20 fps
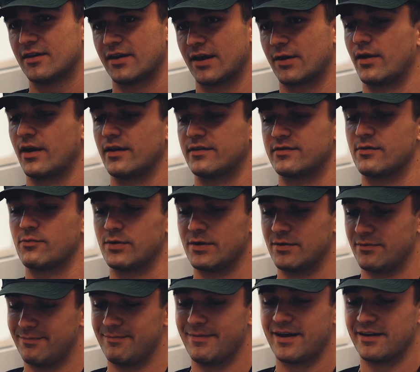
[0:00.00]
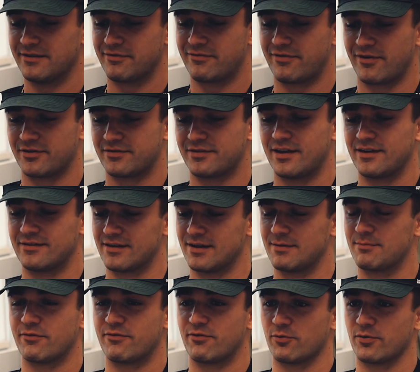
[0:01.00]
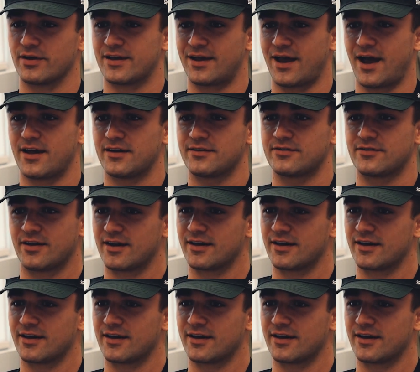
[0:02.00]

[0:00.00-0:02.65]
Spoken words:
Like when I said we've made the first 18 before we gassed,